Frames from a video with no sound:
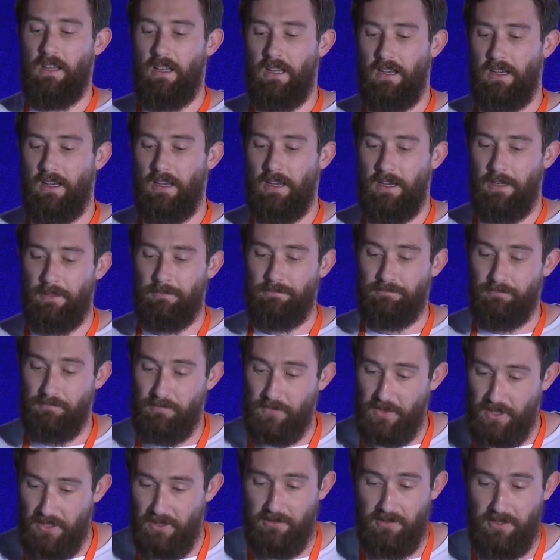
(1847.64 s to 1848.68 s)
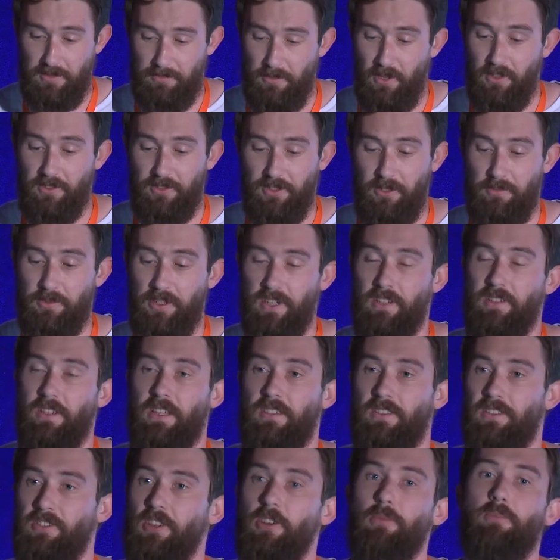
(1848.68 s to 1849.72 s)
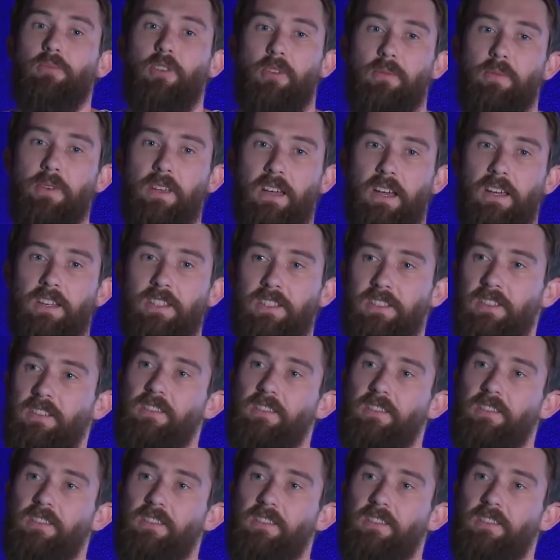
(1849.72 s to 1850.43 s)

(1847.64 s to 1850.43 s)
set the response object and stop propagation.